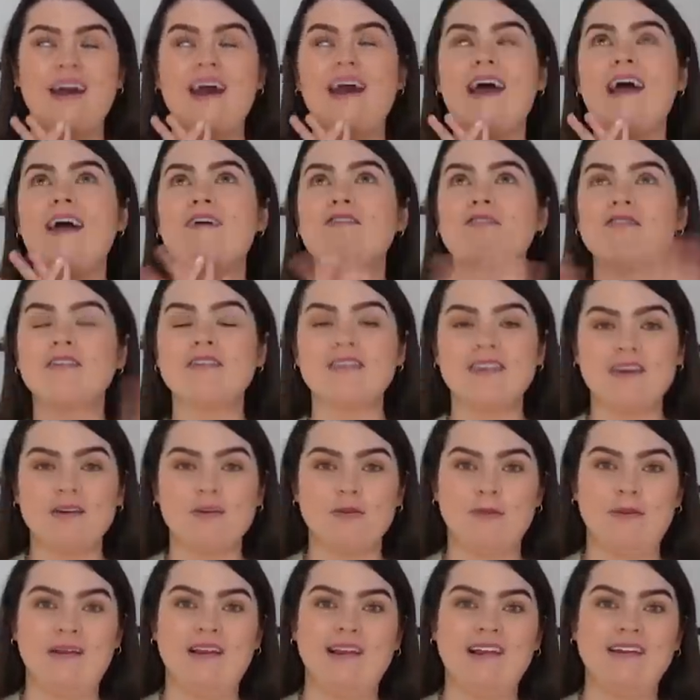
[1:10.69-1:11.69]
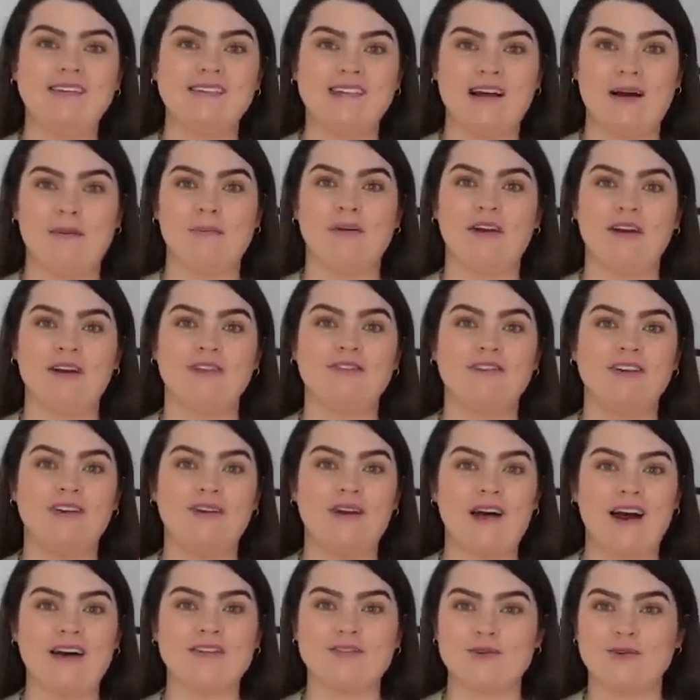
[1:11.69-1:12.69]
Everything will be linked down below for you
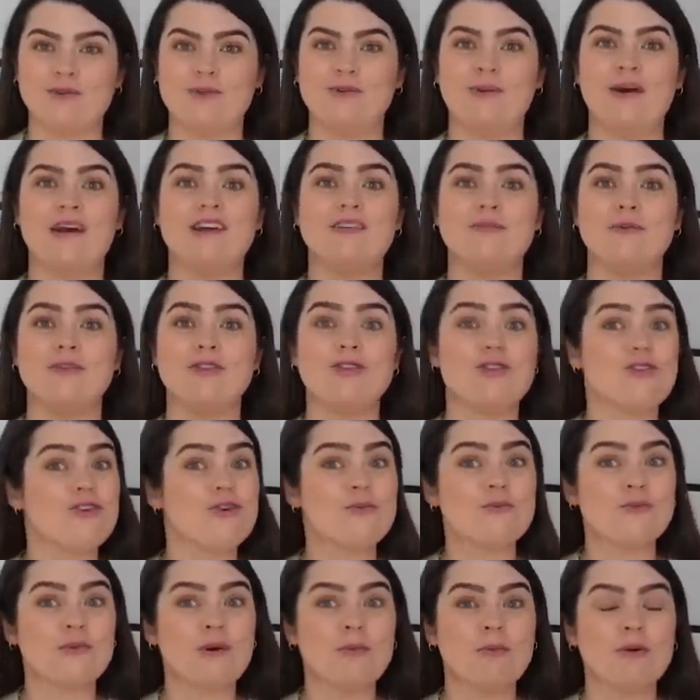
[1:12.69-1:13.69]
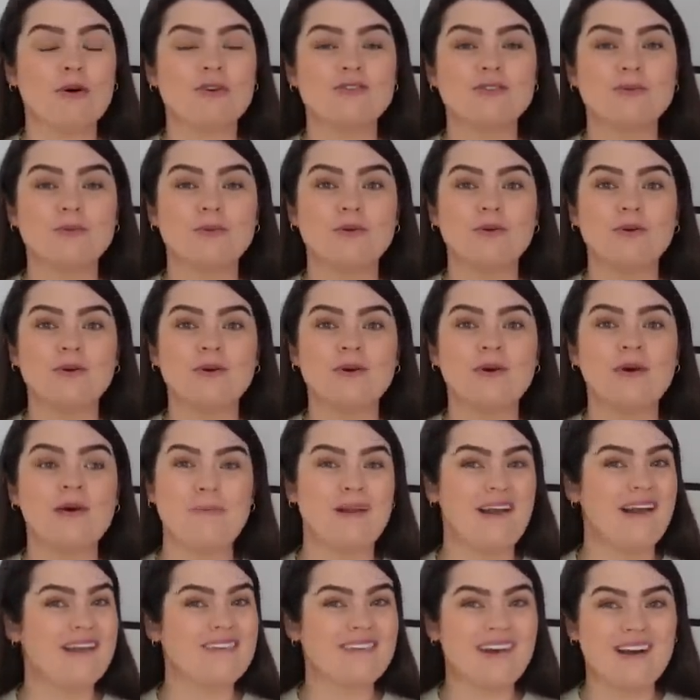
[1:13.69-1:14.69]
as always, with dupes where possible. But
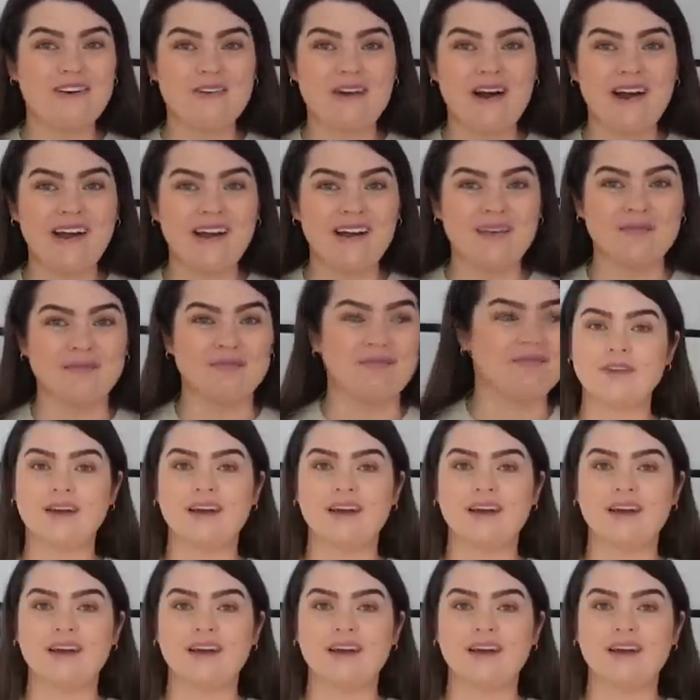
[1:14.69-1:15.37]
let's get cracking.